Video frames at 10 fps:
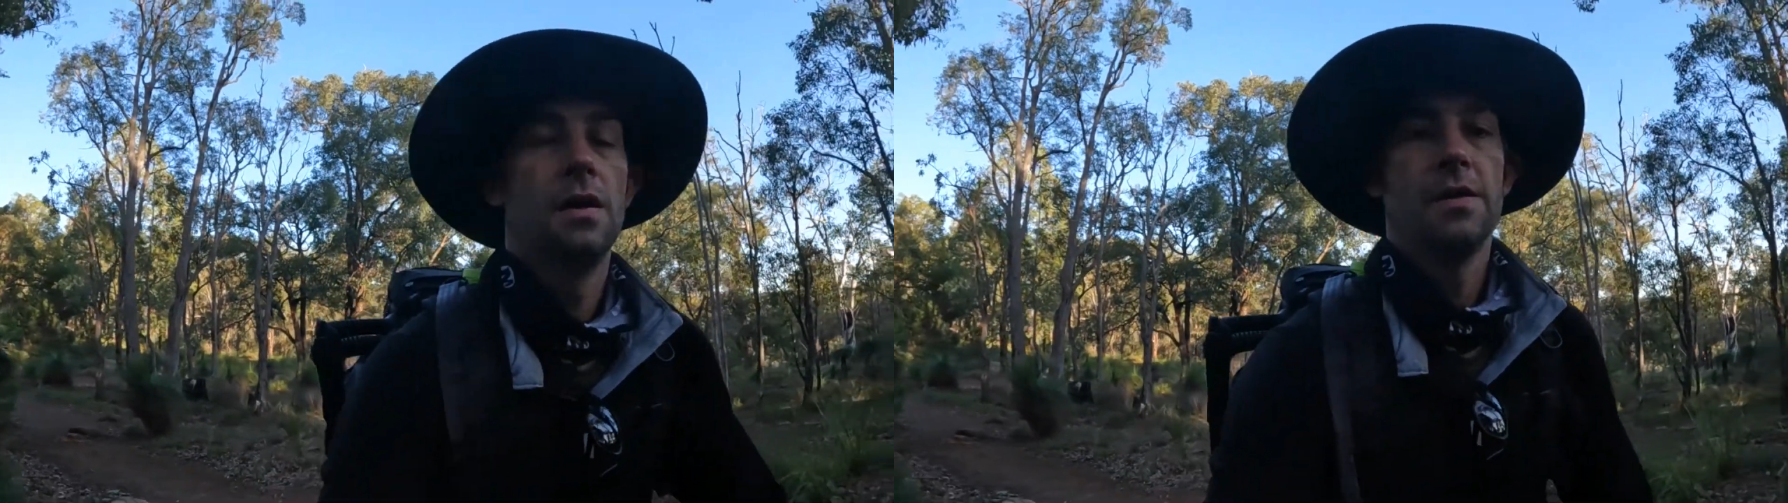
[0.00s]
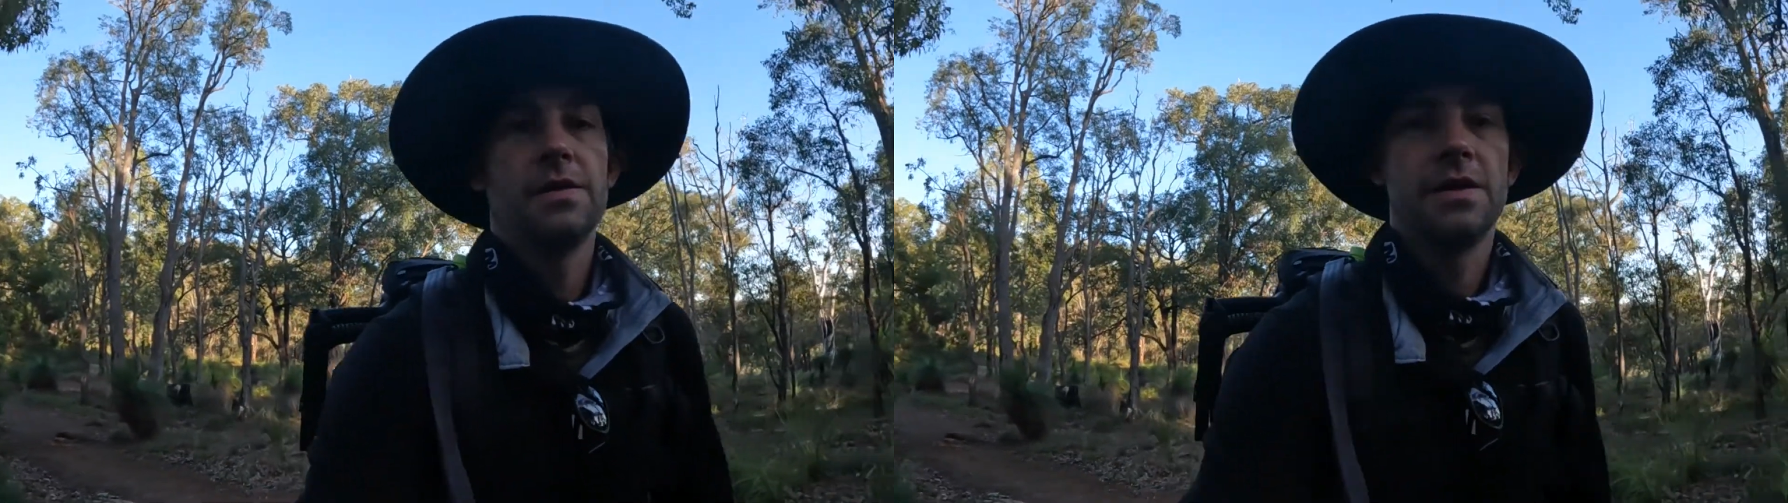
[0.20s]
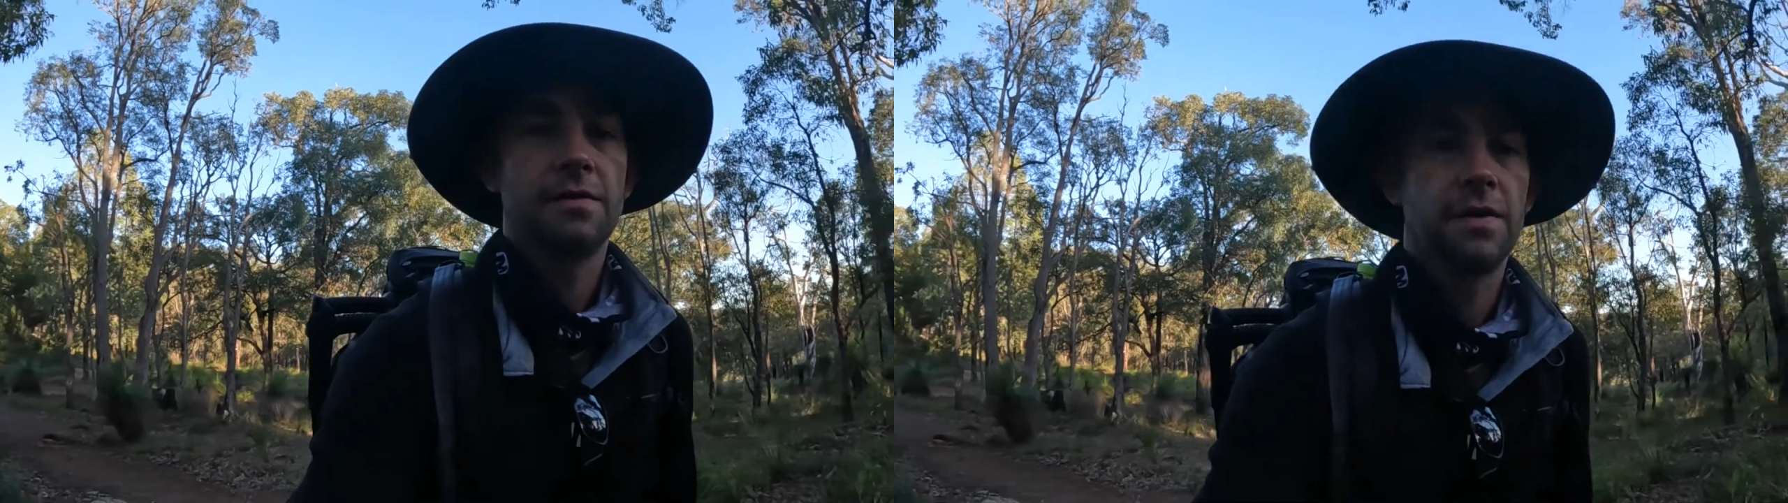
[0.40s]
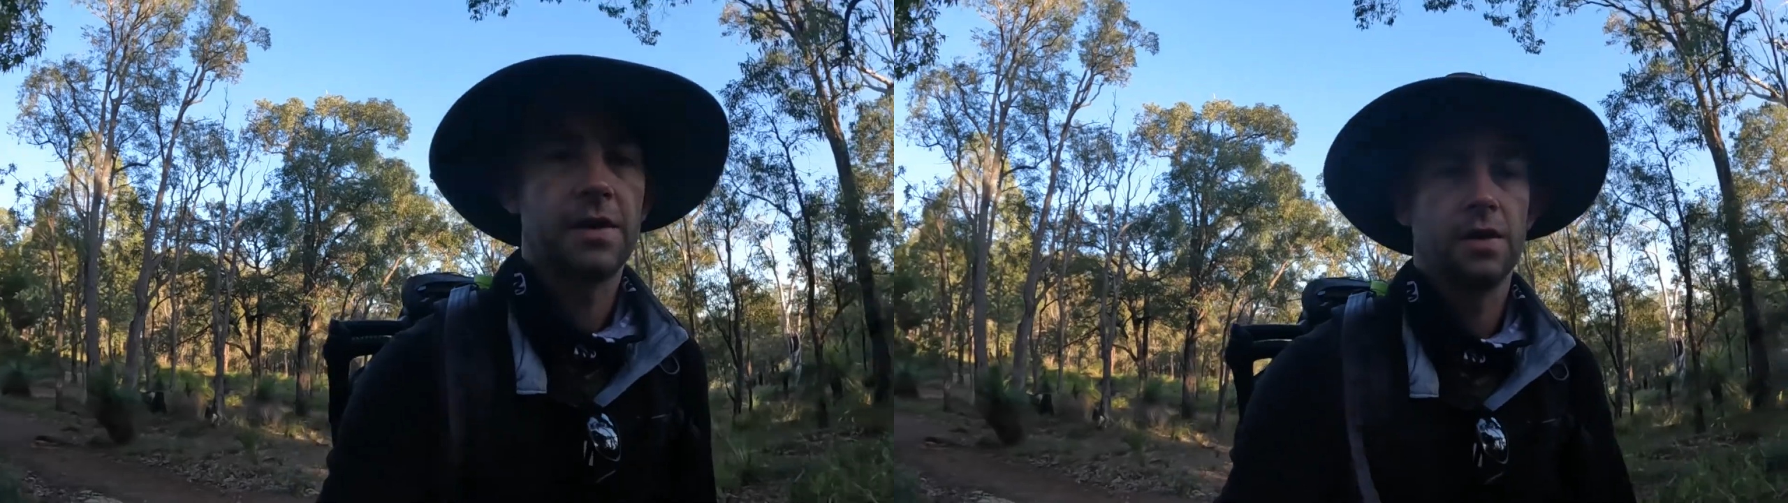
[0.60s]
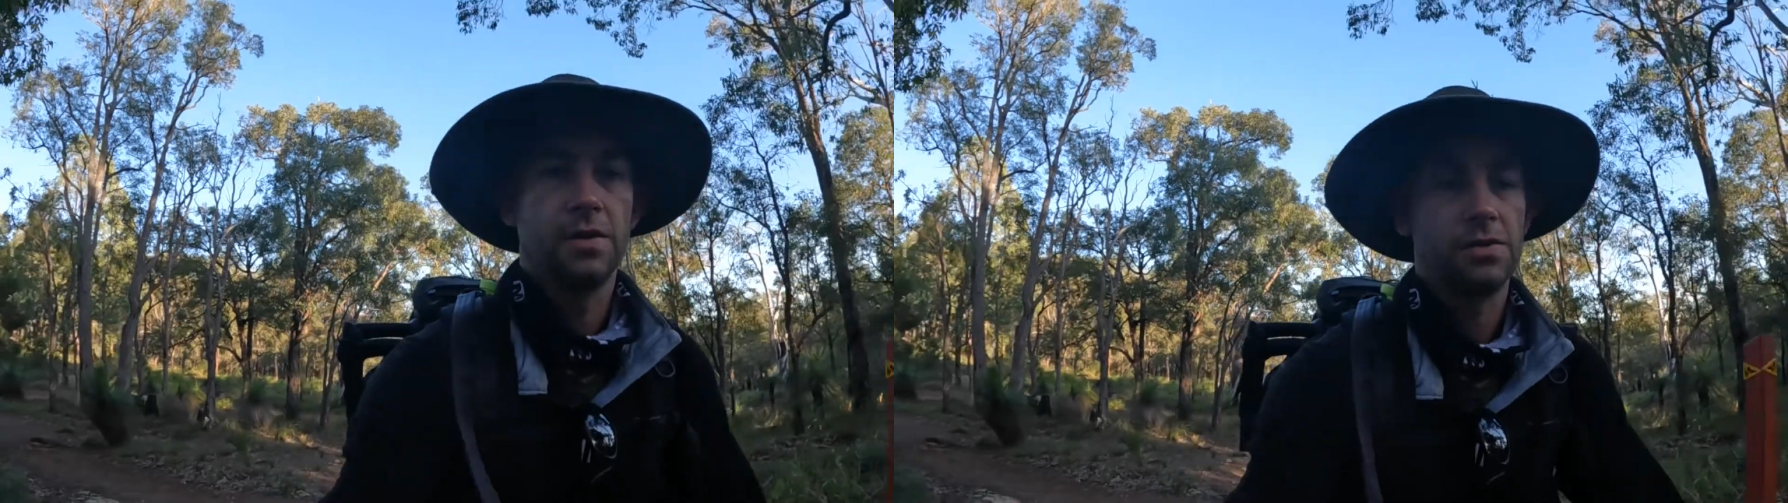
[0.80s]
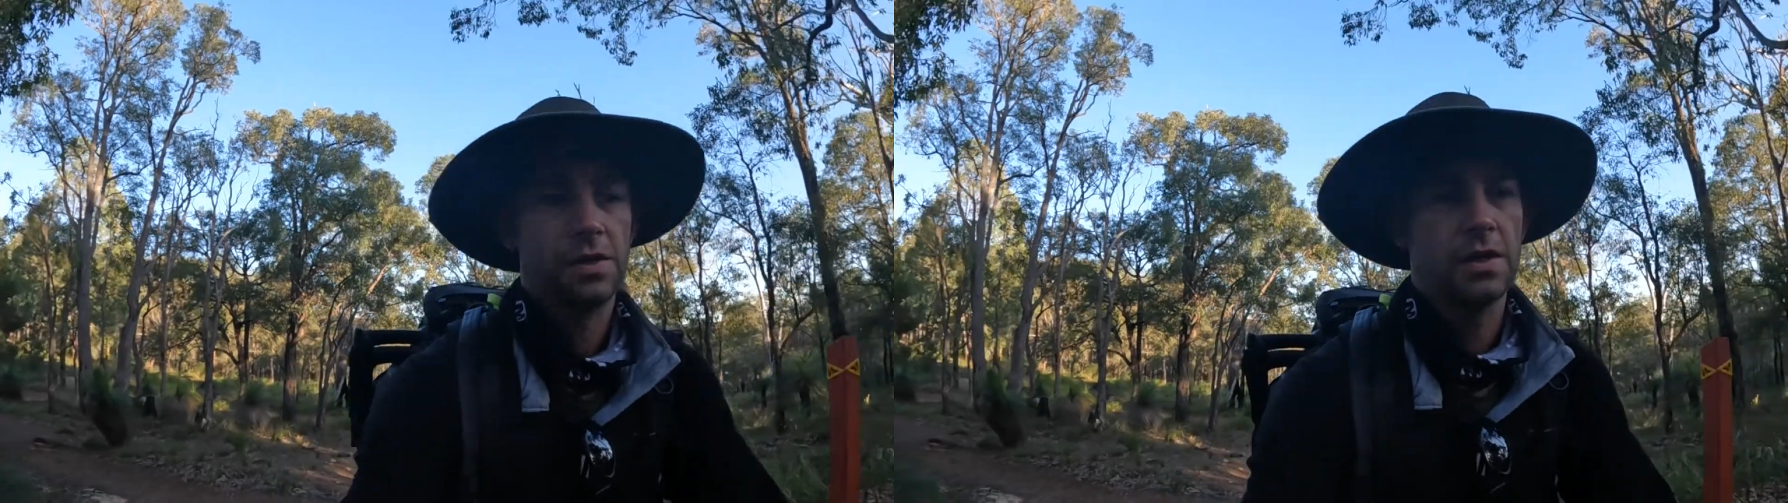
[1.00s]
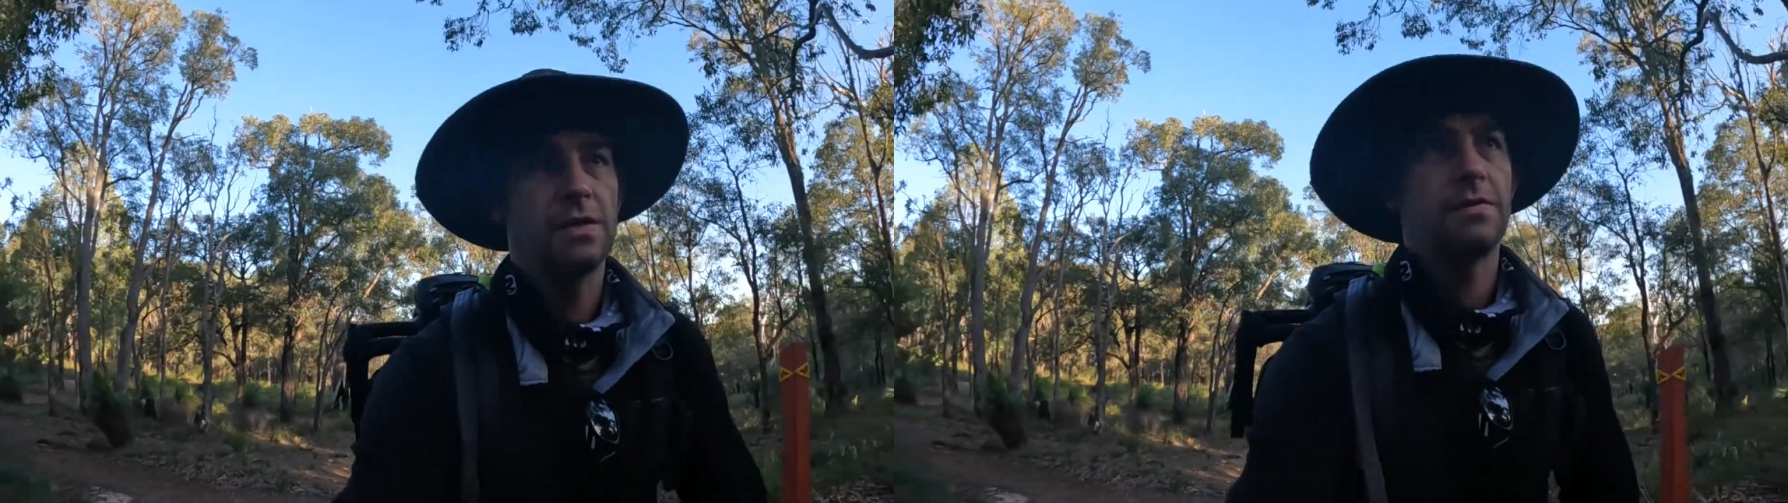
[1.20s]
see if I can use it,